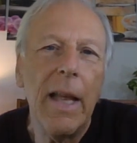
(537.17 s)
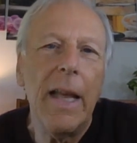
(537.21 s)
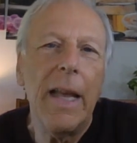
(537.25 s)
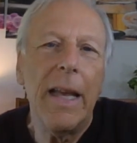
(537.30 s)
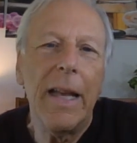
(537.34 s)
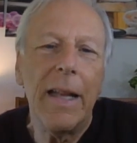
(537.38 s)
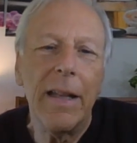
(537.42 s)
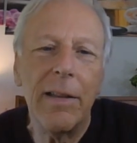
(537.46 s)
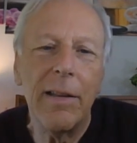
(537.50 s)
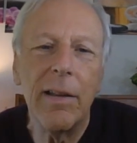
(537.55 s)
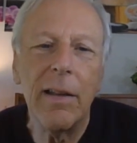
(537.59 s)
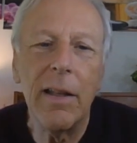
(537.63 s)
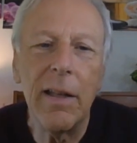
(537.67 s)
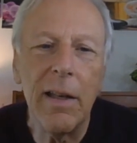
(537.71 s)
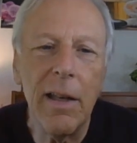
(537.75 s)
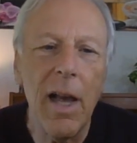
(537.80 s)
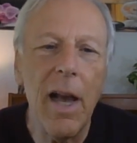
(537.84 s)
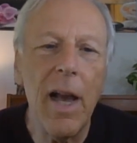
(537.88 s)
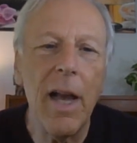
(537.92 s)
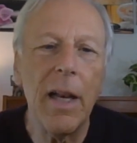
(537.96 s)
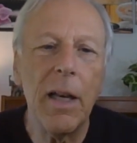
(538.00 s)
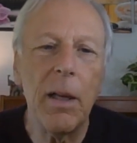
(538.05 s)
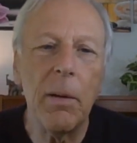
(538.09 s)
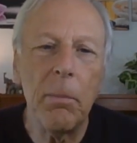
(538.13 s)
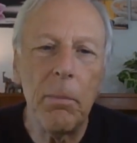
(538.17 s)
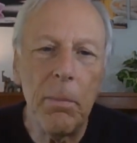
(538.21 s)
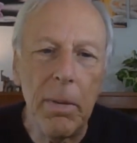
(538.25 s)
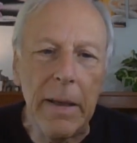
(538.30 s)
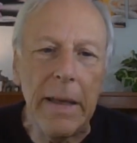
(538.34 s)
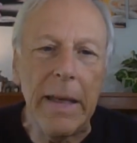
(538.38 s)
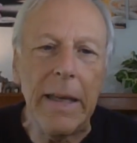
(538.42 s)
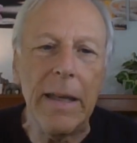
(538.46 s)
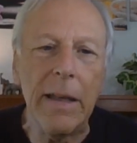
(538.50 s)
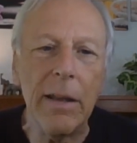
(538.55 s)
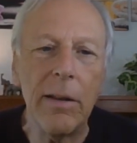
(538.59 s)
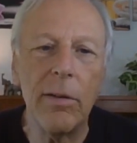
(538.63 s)
it did not
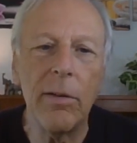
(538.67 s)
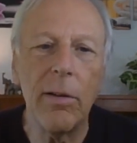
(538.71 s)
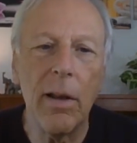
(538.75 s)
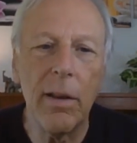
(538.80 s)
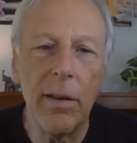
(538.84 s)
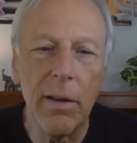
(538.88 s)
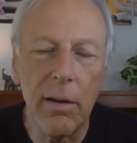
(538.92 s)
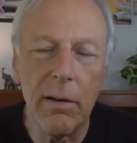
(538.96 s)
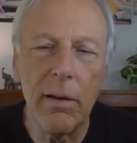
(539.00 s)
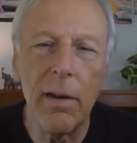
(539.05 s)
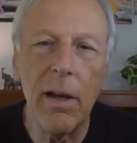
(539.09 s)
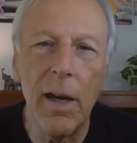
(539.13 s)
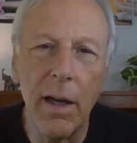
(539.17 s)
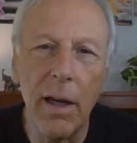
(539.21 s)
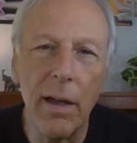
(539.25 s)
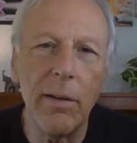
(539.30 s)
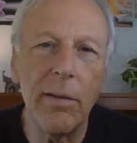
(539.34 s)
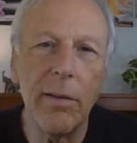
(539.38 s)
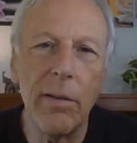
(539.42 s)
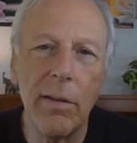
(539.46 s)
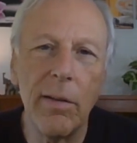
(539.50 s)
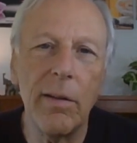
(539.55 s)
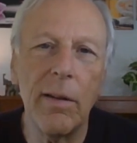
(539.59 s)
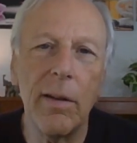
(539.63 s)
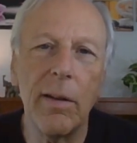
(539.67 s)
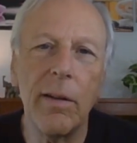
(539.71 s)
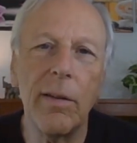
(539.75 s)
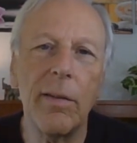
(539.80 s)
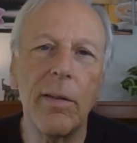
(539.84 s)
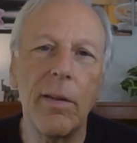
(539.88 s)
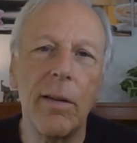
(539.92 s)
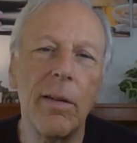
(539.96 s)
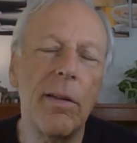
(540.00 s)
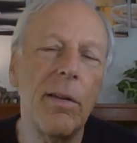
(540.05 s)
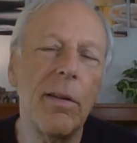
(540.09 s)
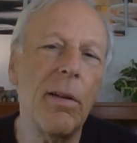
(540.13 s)
impinge on their consciousness
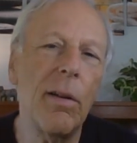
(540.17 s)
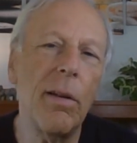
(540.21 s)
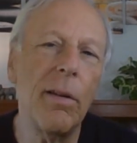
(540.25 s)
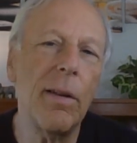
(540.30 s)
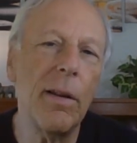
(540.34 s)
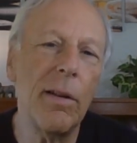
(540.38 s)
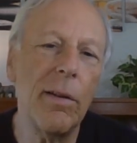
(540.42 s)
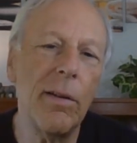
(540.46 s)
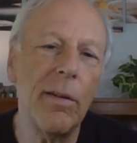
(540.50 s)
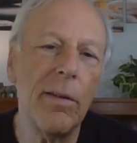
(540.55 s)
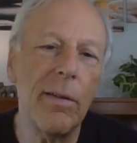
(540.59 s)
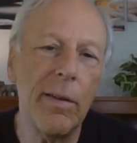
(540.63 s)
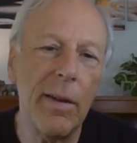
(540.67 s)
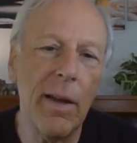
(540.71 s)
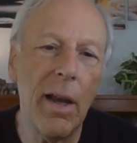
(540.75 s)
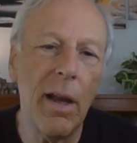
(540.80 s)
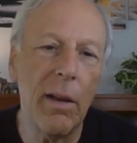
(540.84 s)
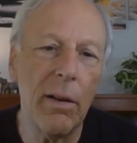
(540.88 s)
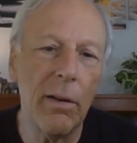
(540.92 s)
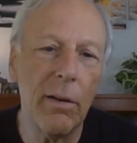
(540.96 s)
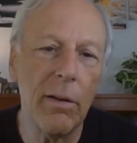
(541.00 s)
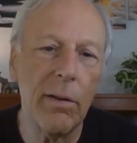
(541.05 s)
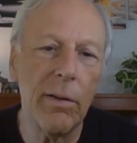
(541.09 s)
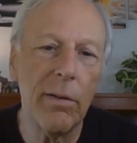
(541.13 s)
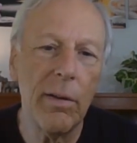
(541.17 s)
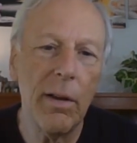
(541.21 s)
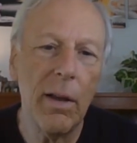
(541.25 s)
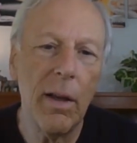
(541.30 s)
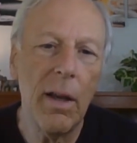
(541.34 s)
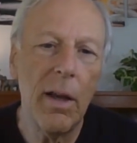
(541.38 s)
until these sailors